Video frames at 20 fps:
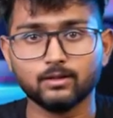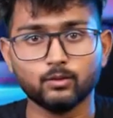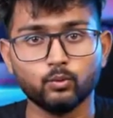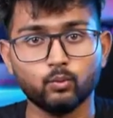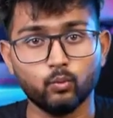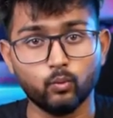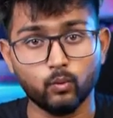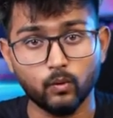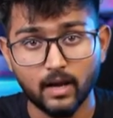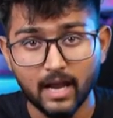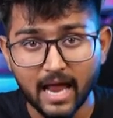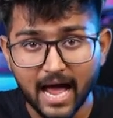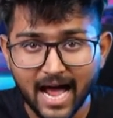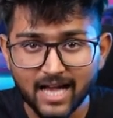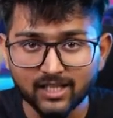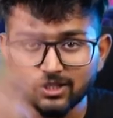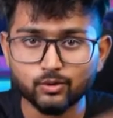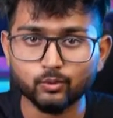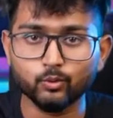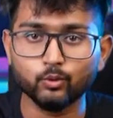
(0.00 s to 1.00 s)

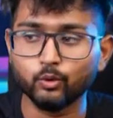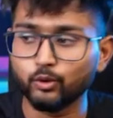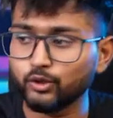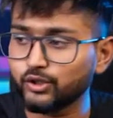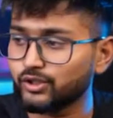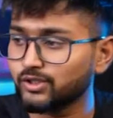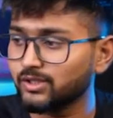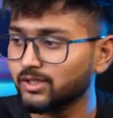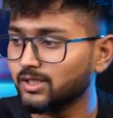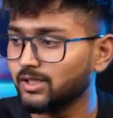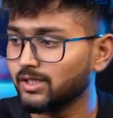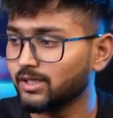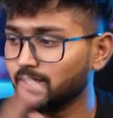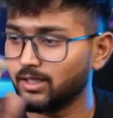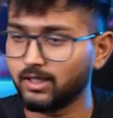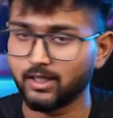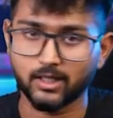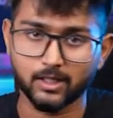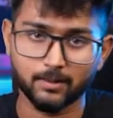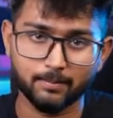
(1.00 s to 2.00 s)
Last whoosh
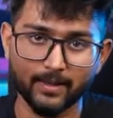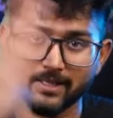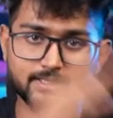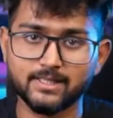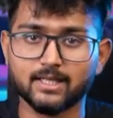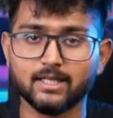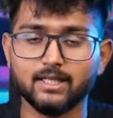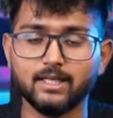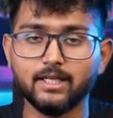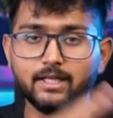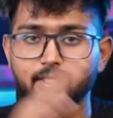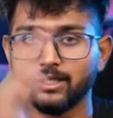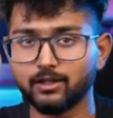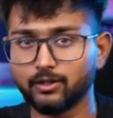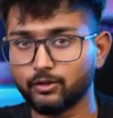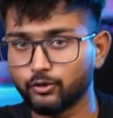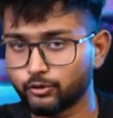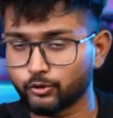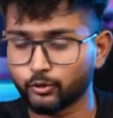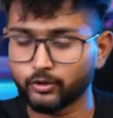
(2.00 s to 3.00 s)
basically
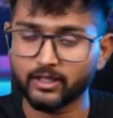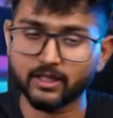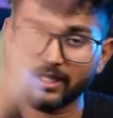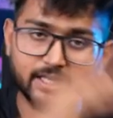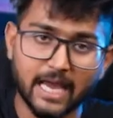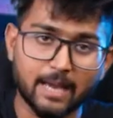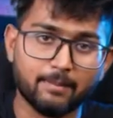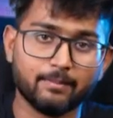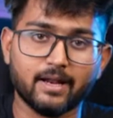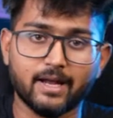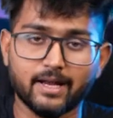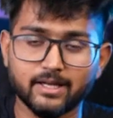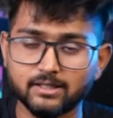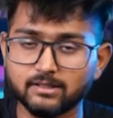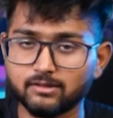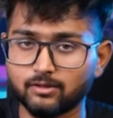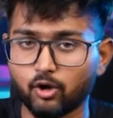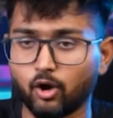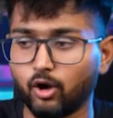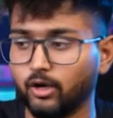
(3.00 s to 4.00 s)
to show that the camera
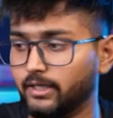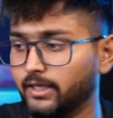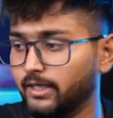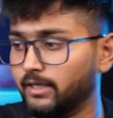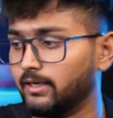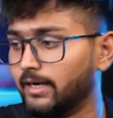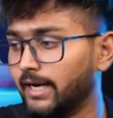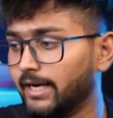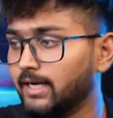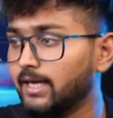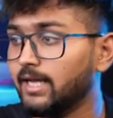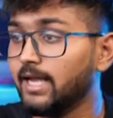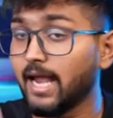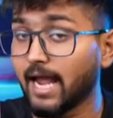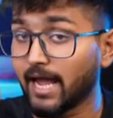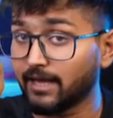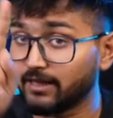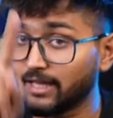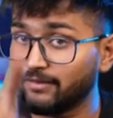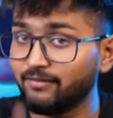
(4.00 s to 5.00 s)
has halted, right?
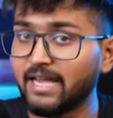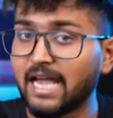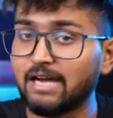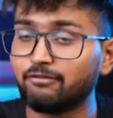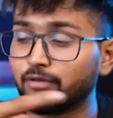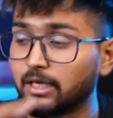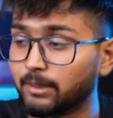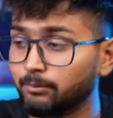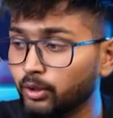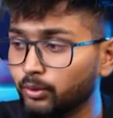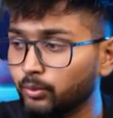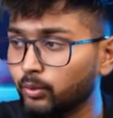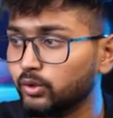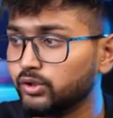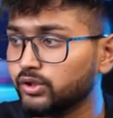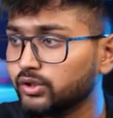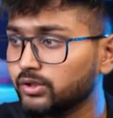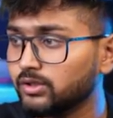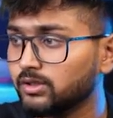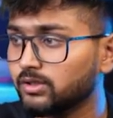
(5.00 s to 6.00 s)
And then we have one more
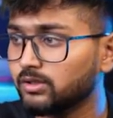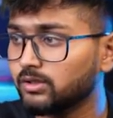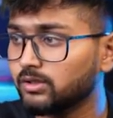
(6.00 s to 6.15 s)
whoosh,